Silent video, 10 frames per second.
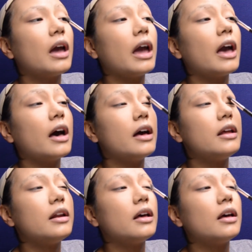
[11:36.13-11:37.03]

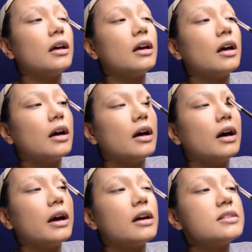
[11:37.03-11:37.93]
And
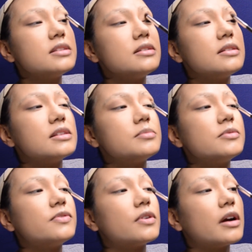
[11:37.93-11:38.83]
I also do this
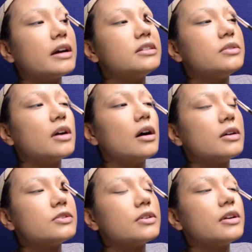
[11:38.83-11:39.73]
before I do
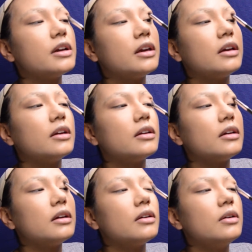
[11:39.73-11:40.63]
contouring,
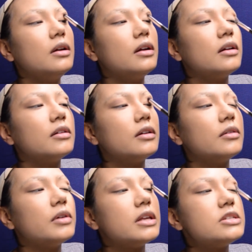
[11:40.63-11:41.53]

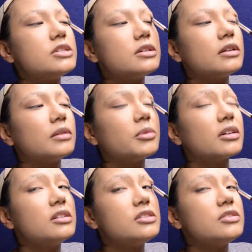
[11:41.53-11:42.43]
which I'm not
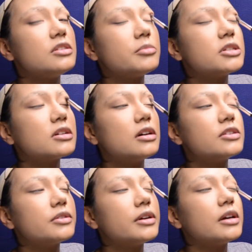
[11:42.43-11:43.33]
going to do too much
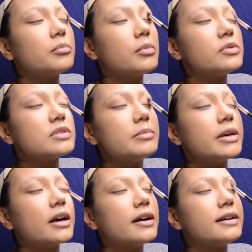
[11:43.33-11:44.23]
contouring, mostly
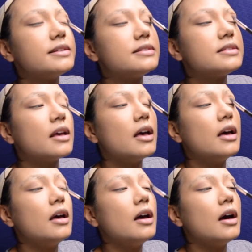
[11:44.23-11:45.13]
because
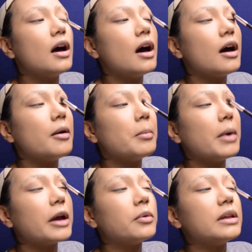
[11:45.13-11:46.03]

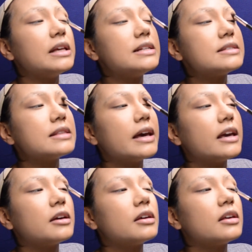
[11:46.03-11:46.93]
I really
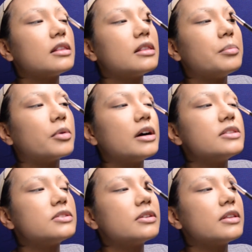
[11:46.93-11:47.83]
dislike the
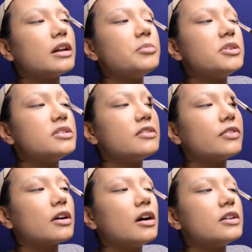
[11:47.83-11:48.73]
bronzer that I'm using for
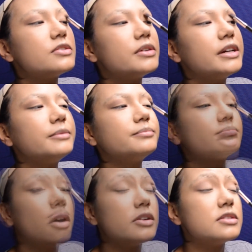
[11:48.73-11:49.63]
contouring.
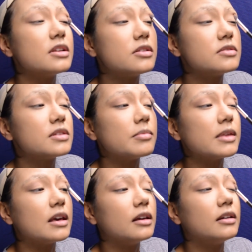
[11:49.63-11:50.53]
Also
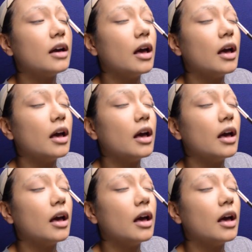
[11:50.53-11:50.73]
something,